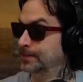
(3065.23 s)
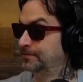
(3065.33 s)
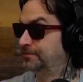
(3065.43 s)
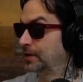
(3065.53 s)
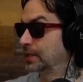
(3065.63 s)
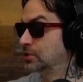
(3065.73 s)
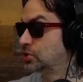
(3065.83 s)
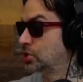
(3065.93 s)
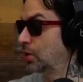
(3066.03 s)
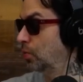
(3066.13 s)
Fucking
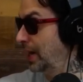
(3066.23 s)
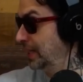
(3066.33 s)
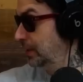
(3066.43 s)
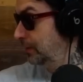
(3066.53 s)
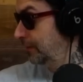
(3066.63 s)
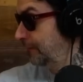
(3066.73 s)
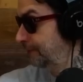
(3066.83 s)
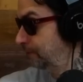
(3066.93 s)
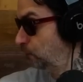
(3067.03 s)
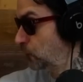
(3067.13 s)
so white.
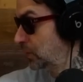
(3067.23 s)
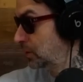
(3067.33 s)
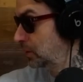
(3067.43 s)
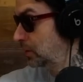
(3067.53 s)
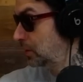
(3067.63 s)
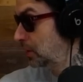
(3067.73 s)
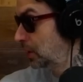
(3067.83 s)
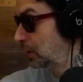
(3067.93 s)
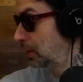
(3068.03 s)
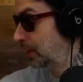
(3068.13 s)

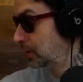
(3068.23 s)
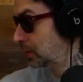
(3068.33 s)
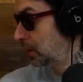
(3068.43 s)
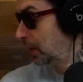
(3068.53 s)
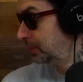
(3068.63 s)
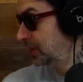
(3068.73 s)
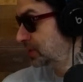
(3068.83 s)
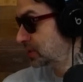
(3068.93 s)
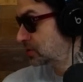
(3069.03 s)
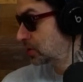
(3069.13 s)
Oh, come on, turn on,
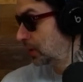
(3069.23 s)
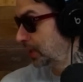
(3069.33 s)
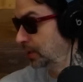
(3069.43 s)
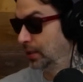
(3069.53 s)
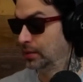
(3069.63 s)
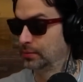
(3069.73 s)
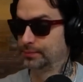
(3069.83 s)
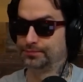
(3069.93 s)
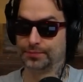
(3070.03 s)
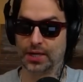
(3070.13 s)
please. It's so hot in here.
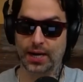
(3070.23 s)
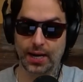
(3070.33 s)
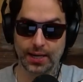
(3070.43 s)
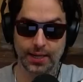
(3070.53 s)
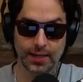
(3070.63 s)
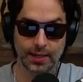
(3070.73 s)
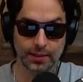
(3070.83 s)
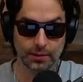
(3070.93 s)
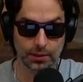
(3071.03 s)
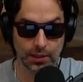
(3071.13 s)
Hot
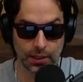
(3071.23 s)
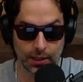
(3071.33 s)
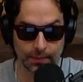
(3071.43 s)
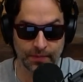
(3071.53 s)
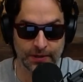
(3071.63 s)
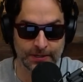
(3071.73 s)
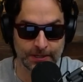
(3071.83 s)
in. Um,